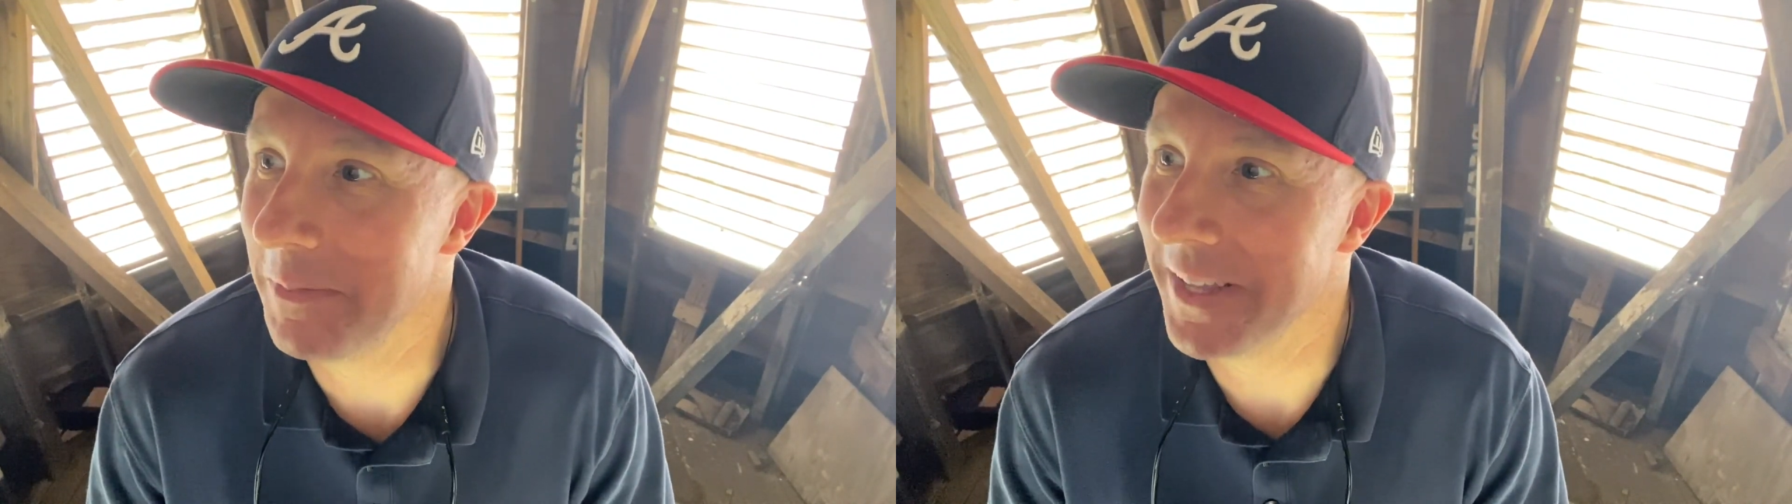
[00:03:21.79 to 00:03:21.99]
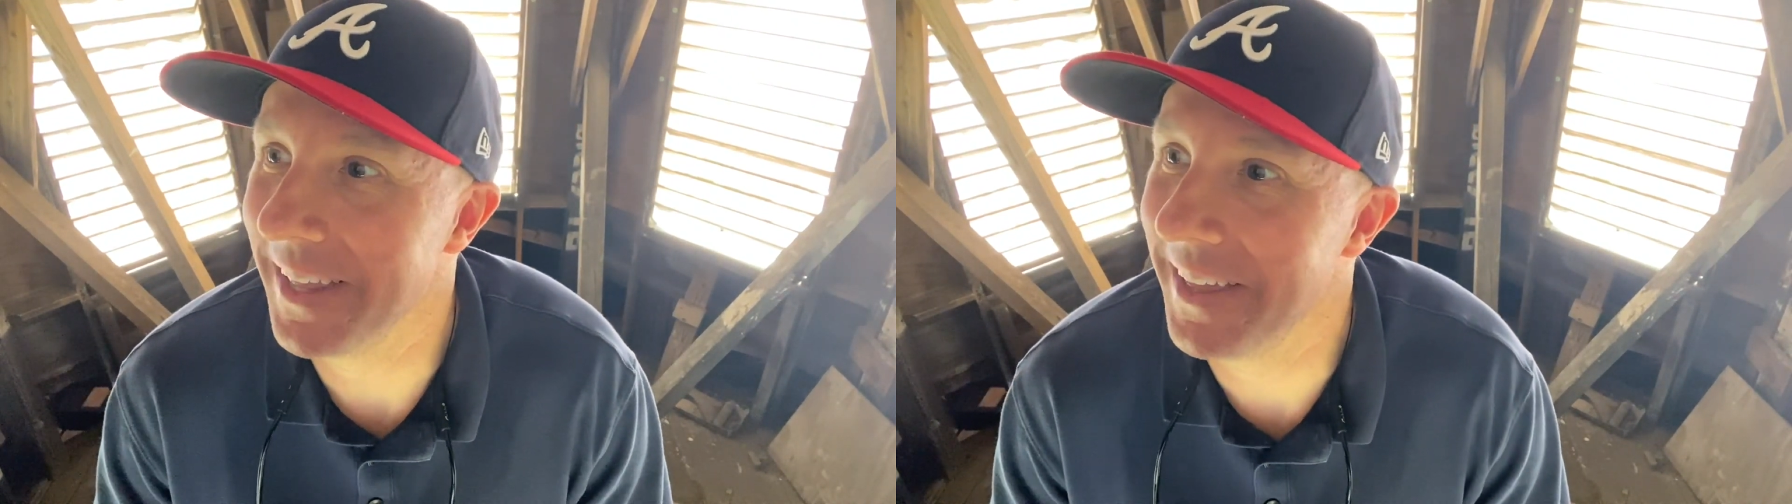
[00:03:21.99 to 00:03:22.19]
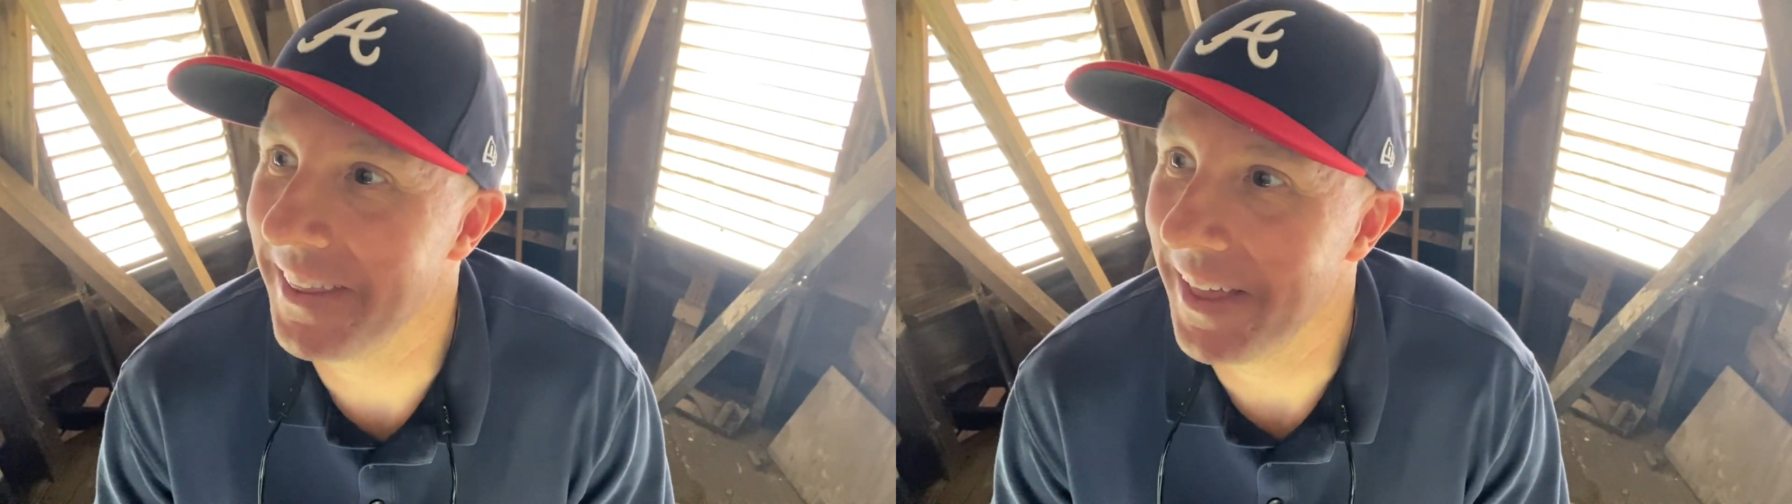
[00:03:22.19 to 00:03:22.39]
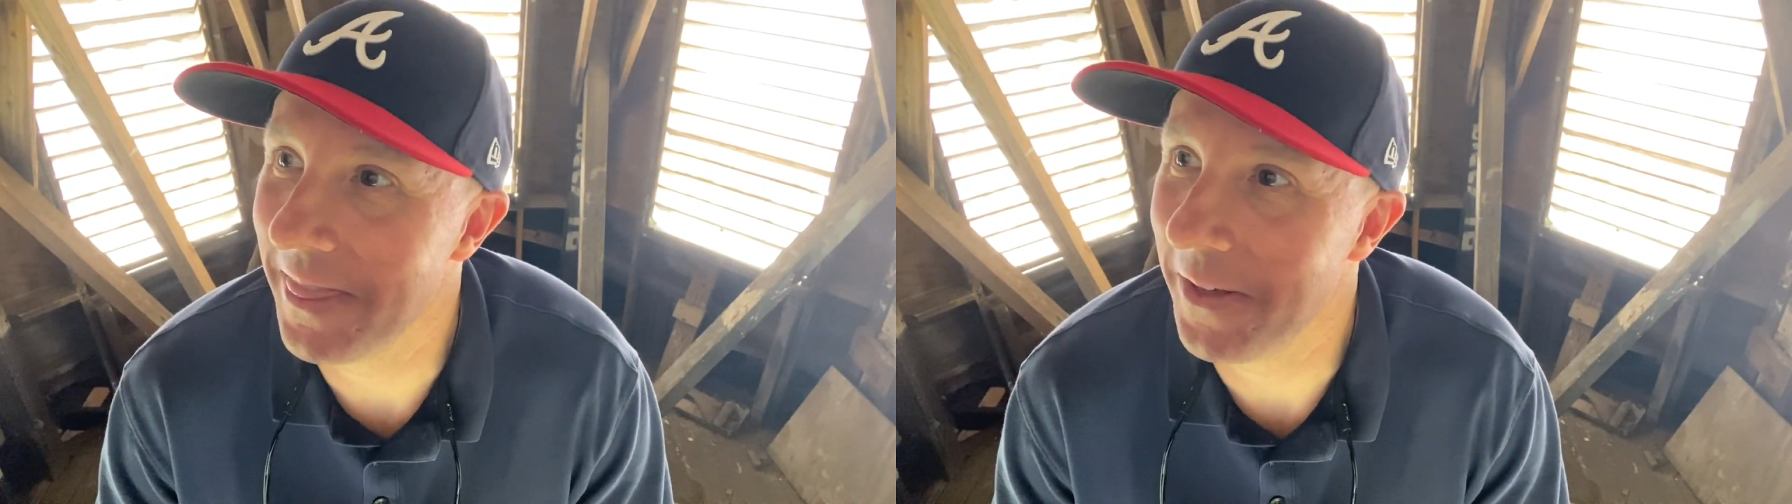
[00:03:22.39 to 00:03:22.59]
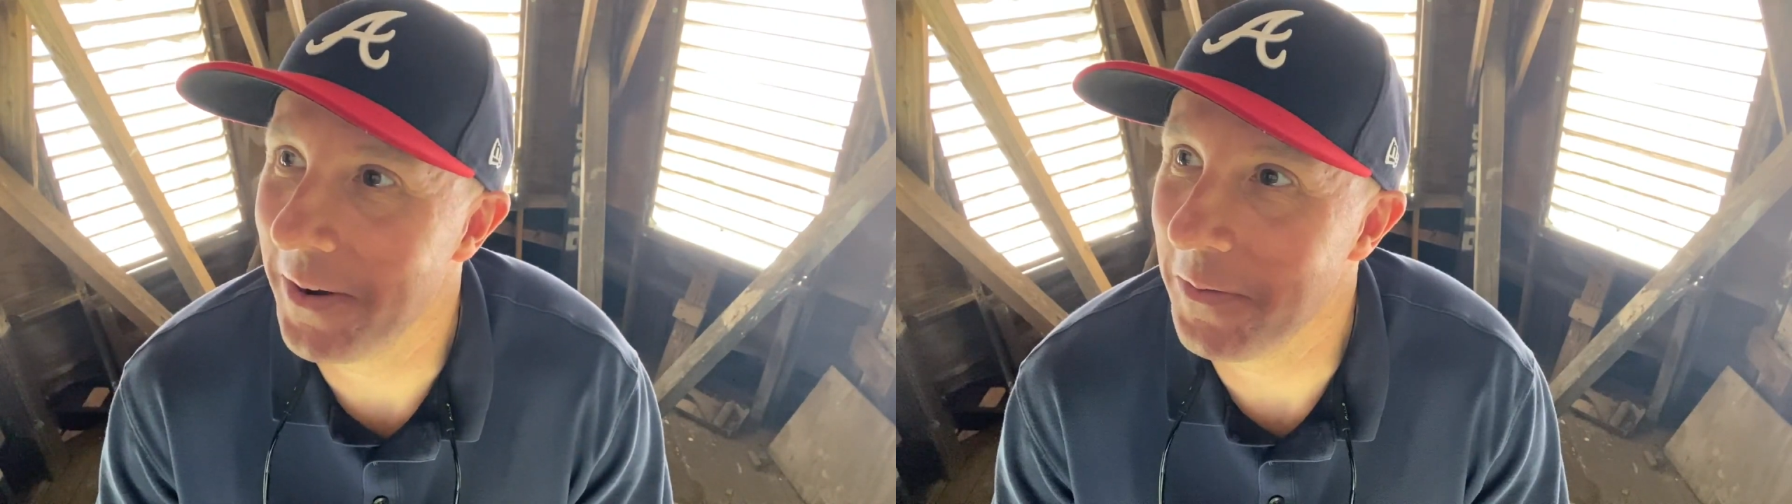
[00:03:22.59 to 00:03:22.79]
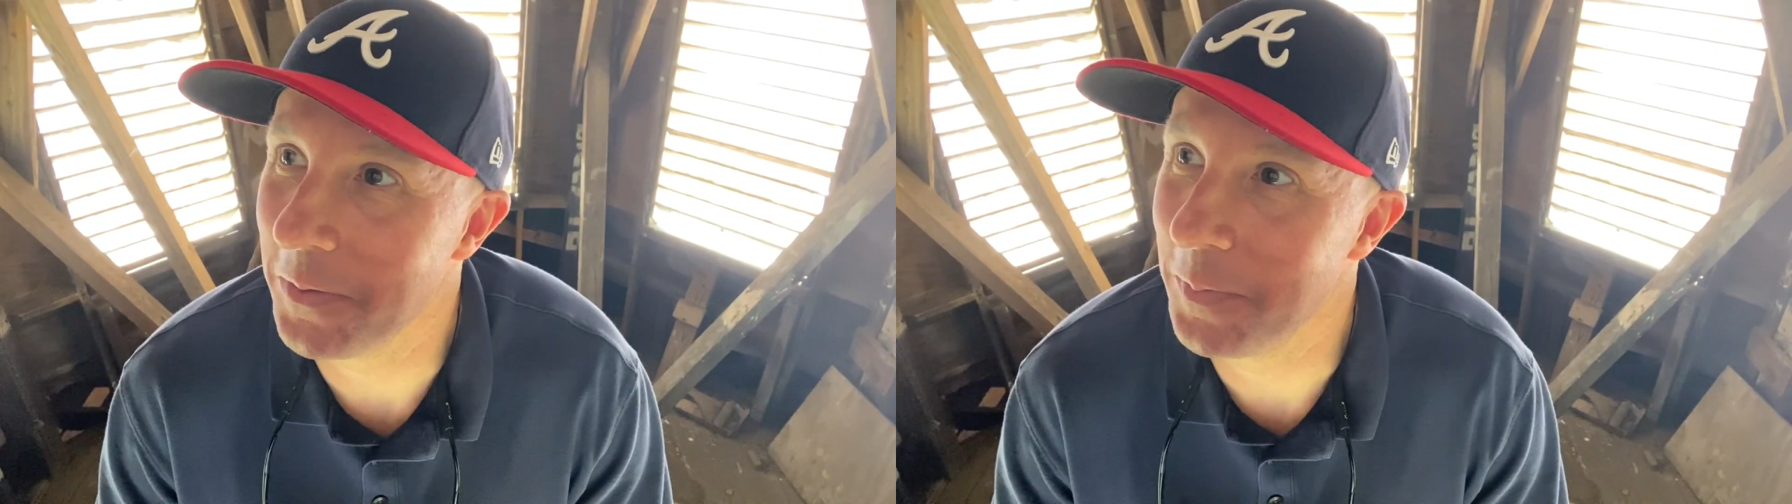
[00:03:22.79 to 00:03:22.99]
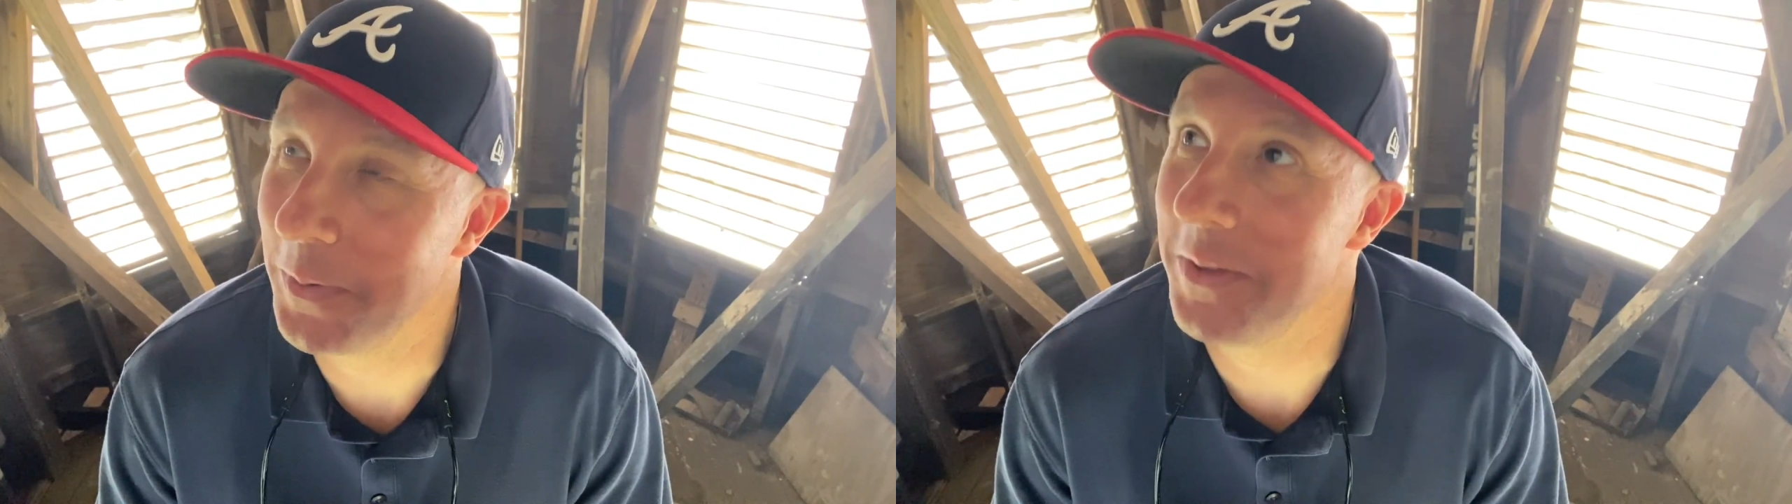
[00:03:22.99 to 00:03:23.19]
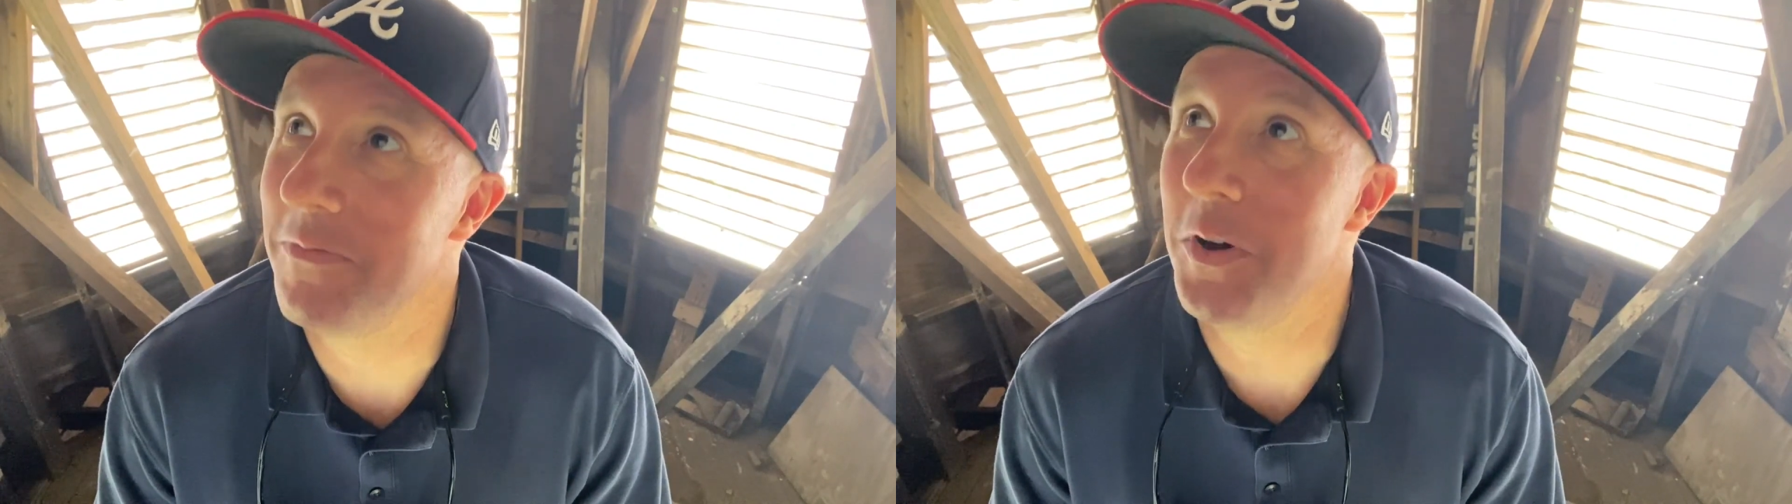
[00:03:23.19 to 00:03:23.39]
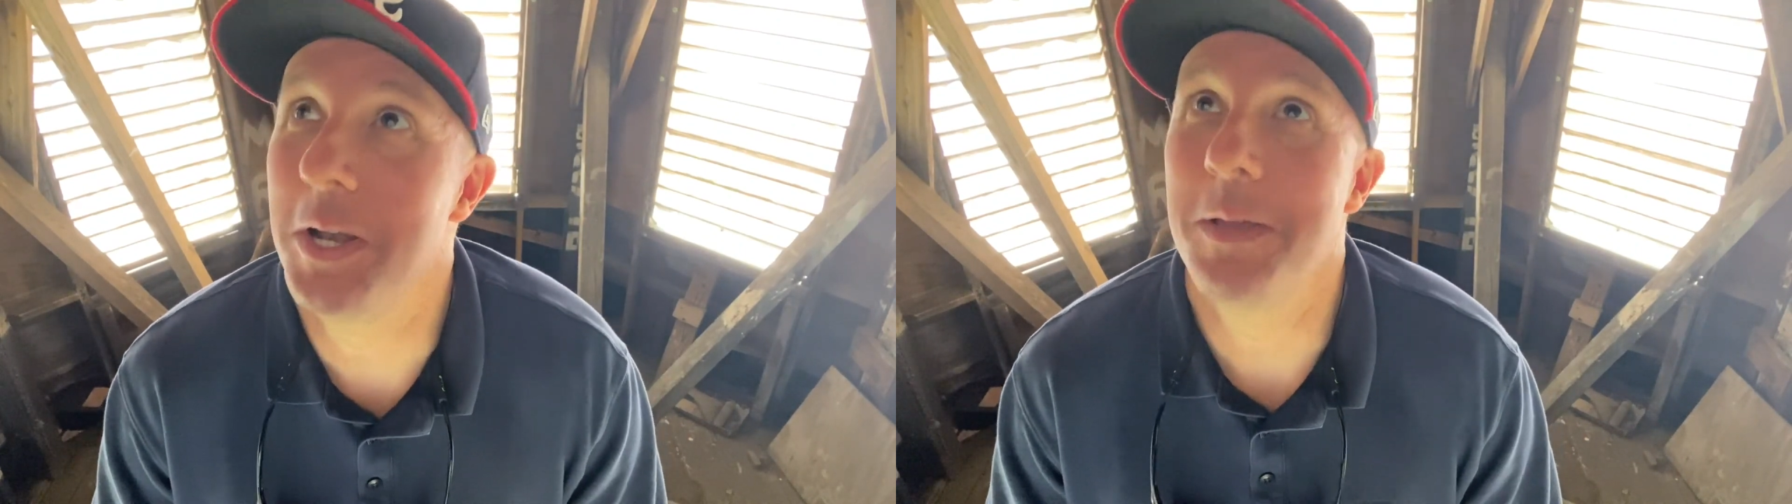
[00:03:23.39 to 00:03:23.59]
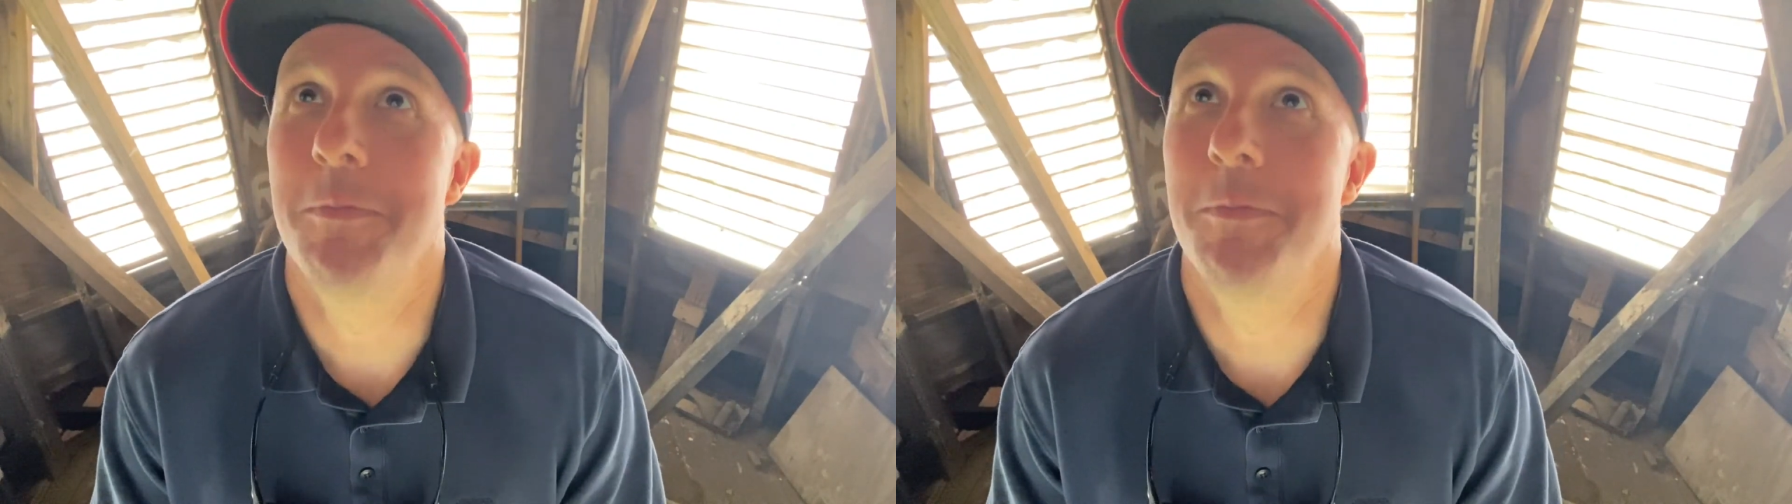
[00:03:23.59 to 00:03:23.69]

but I thought it was pretty funny.